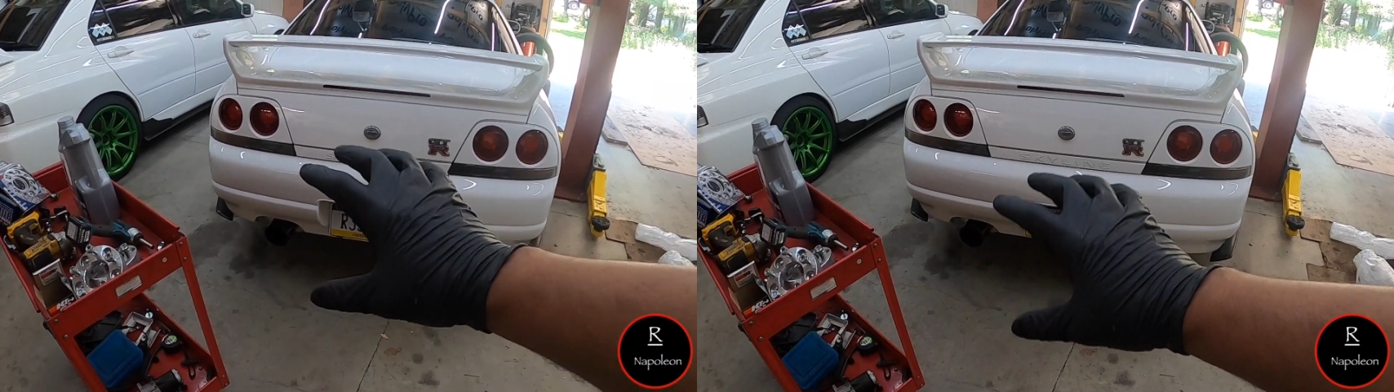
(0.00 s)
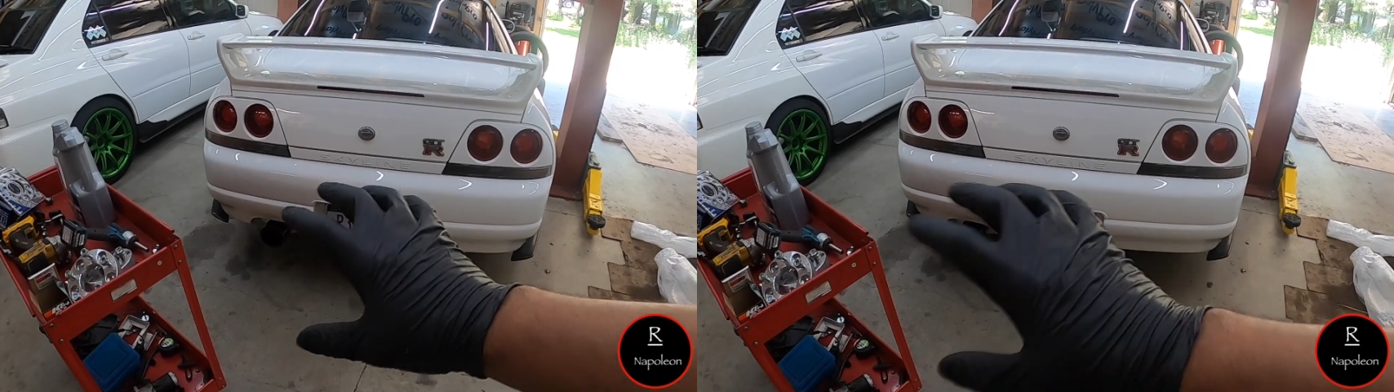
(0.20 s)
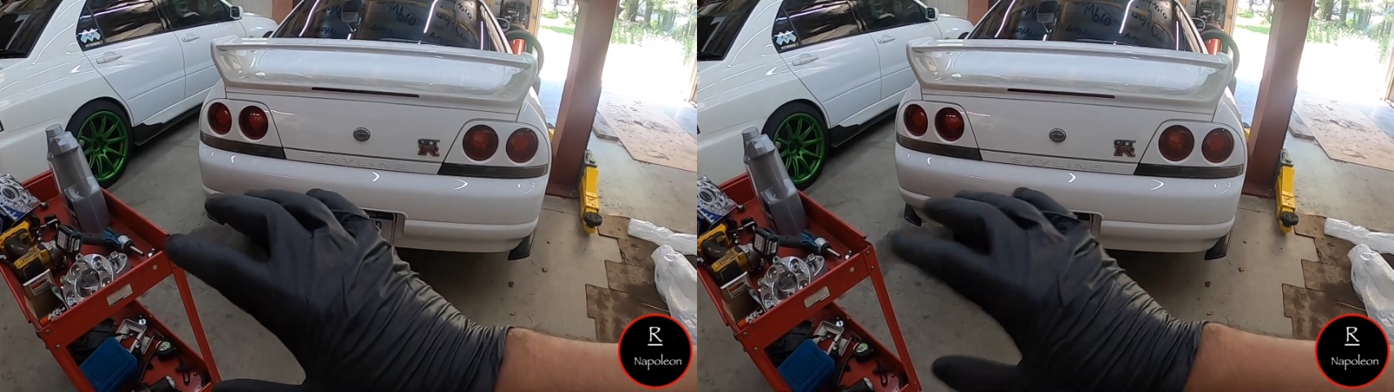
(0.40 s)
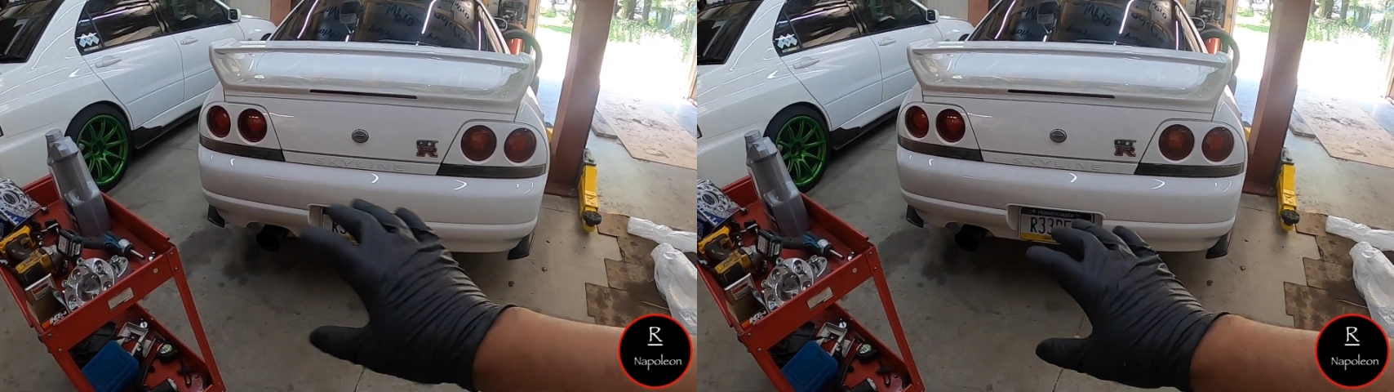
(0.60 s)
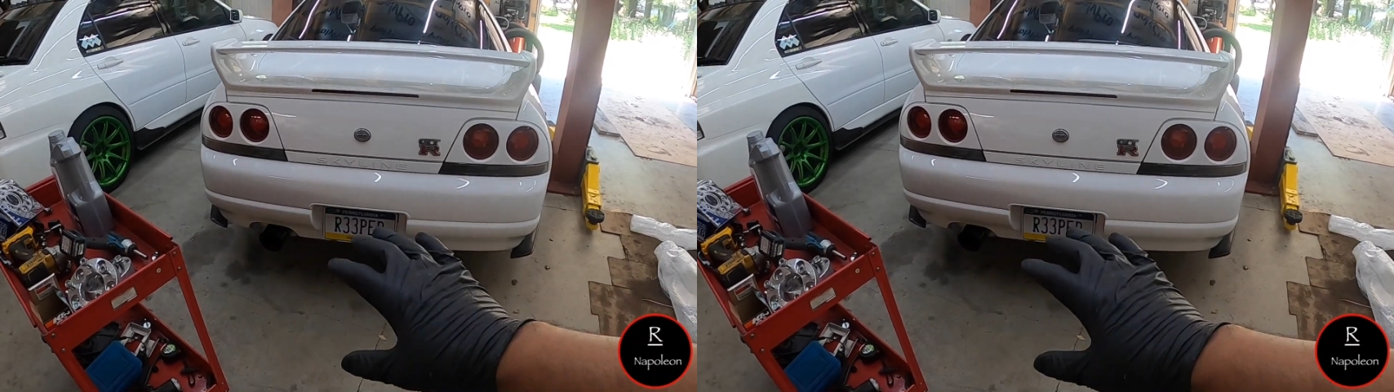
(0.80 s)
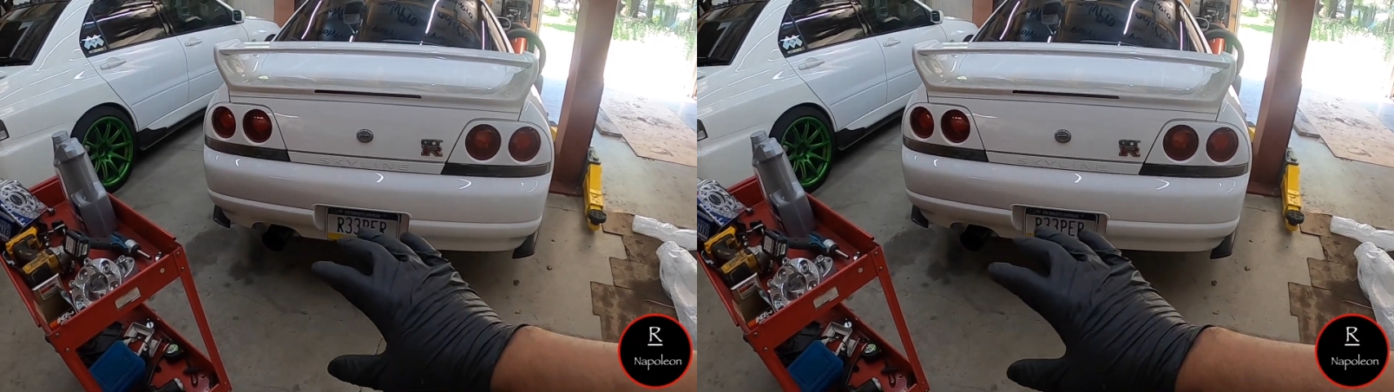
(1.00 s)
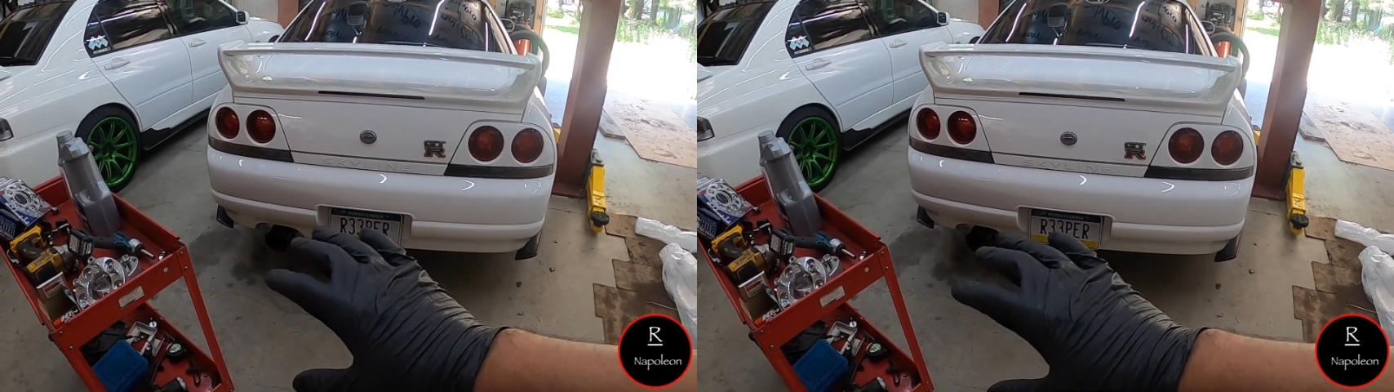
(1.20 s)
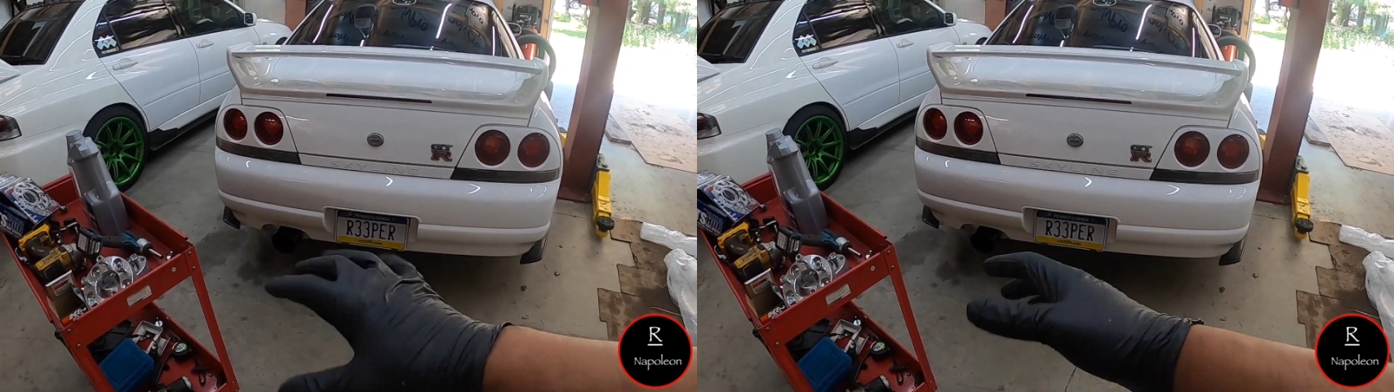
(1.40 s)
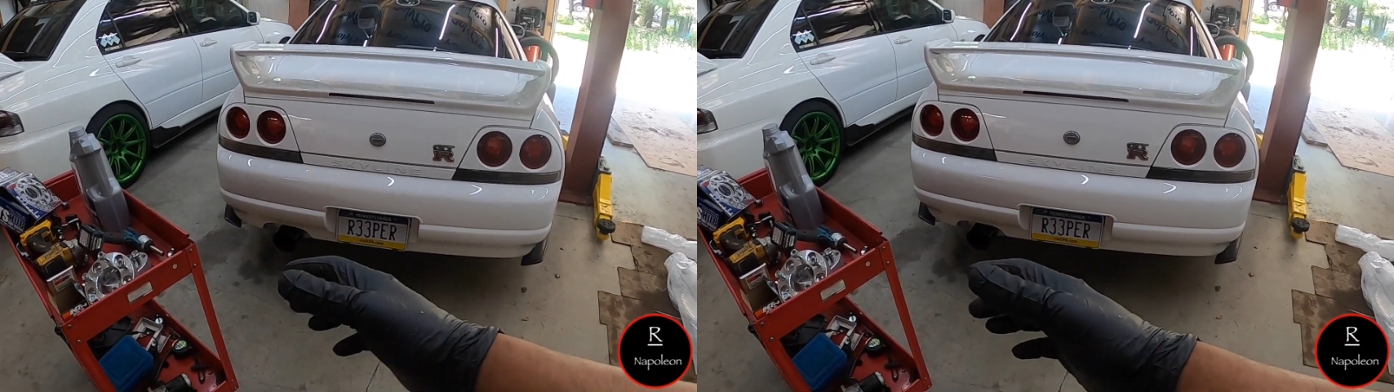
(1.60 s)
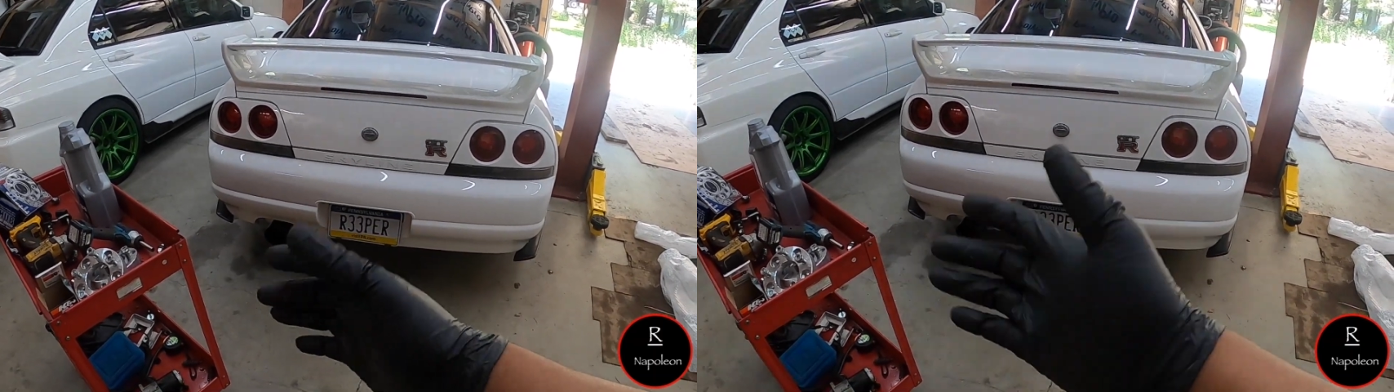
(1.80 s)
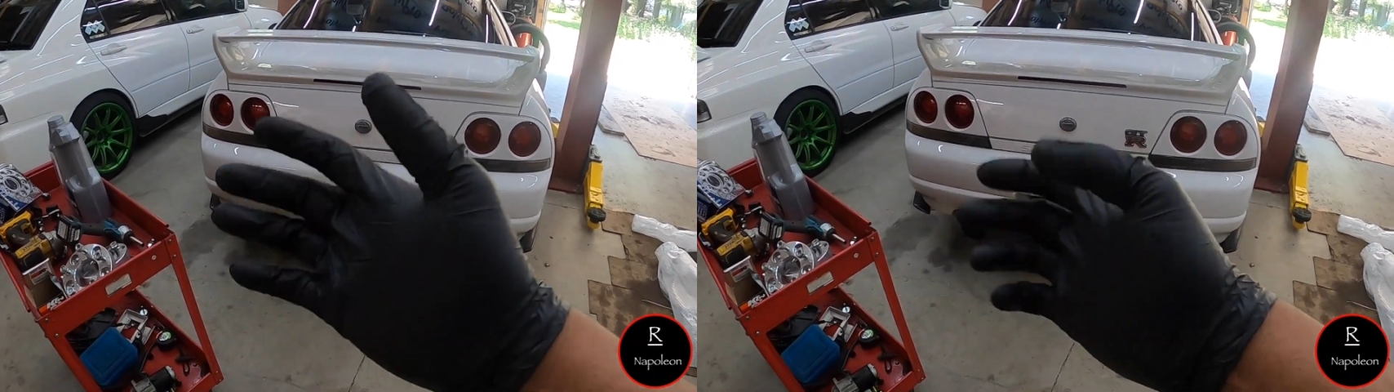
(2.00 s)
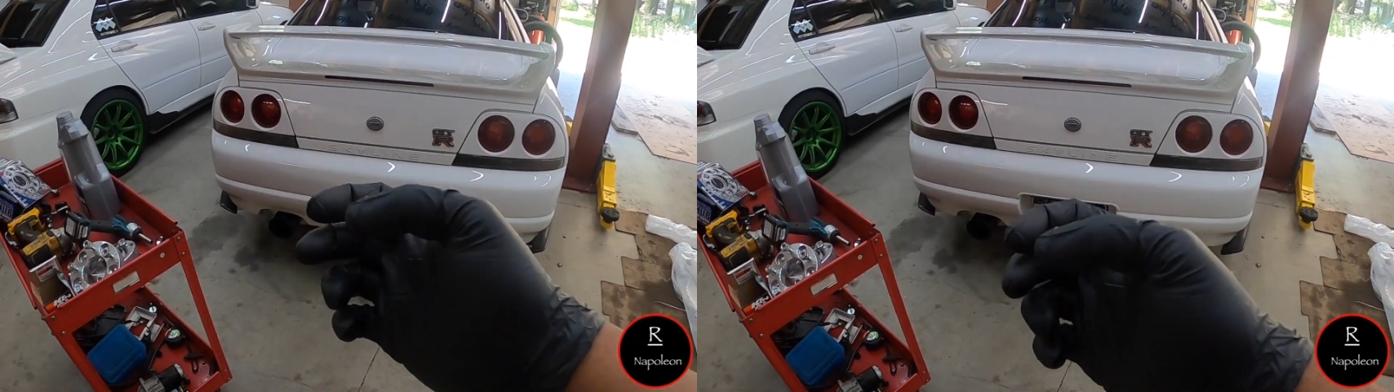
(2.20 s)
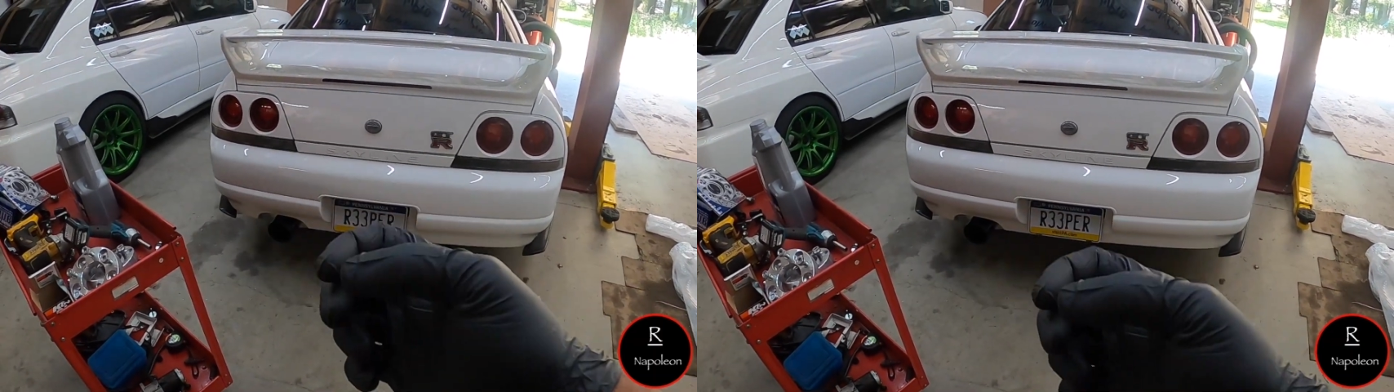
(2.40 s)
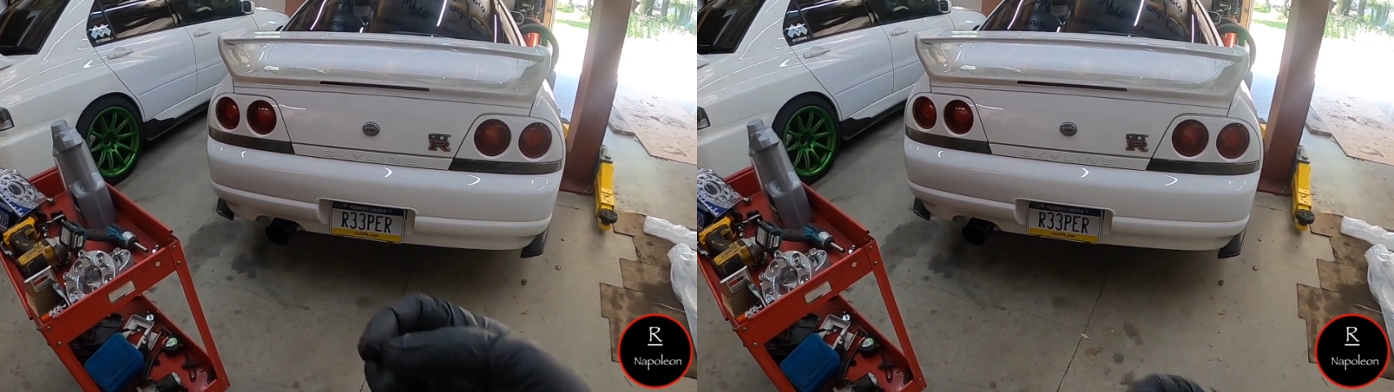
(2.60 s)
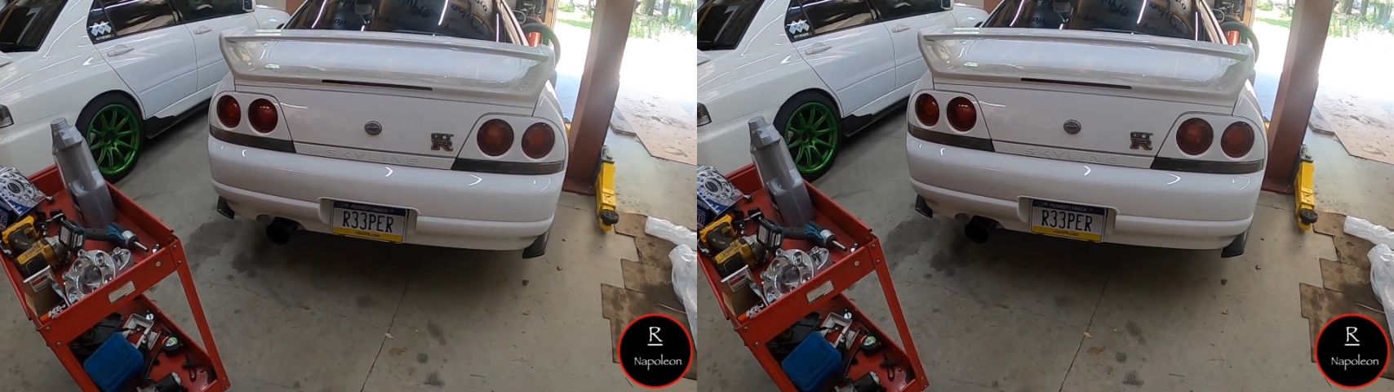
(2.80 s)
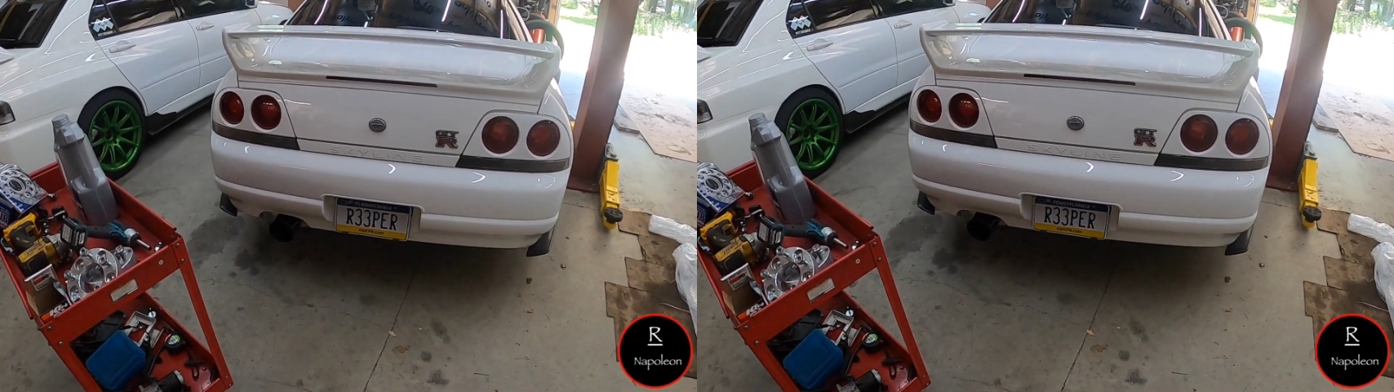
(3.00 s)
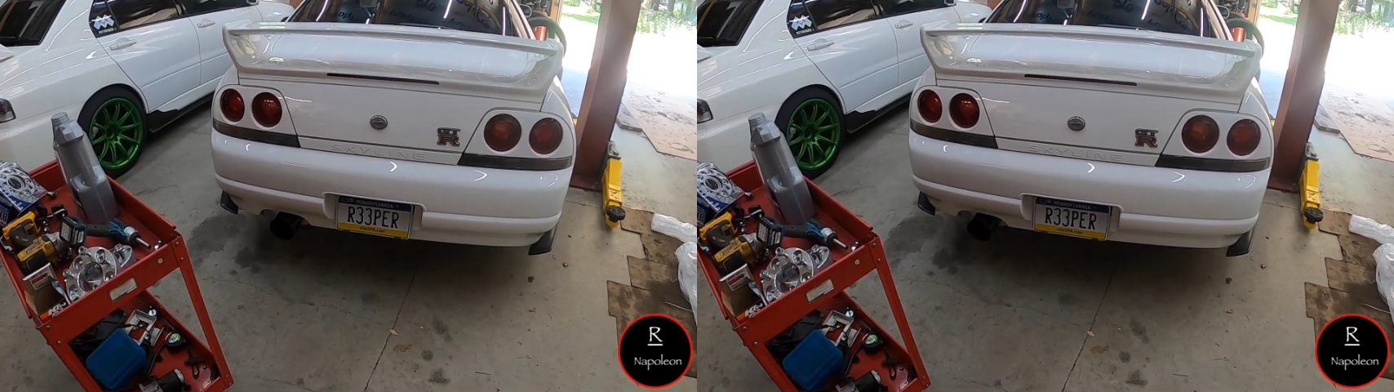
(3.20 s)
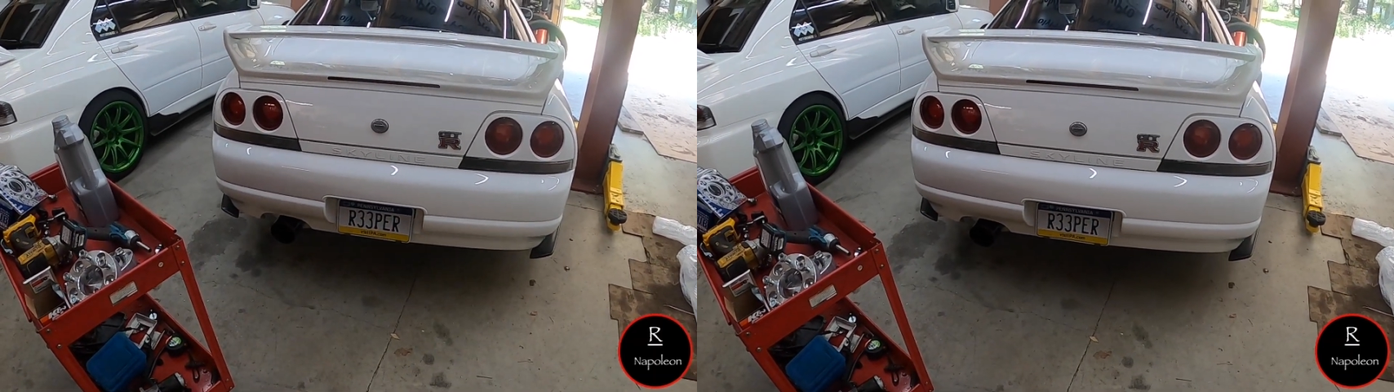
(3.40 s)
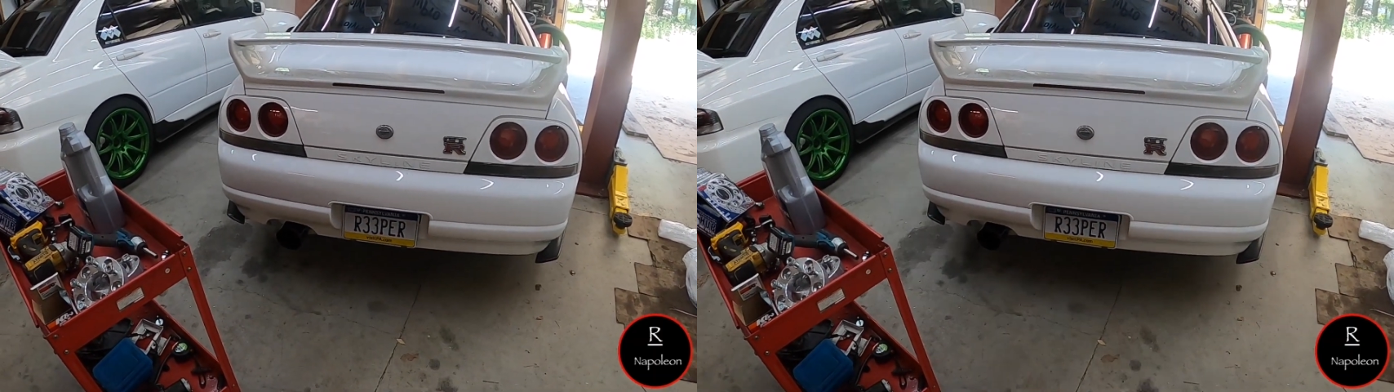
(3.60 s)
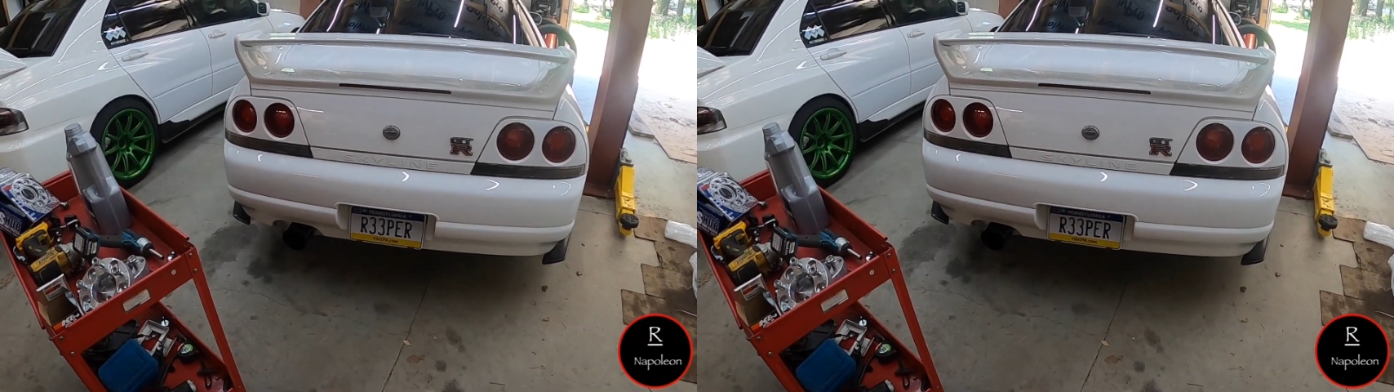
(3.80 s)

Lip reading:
[unreadable: no face in view]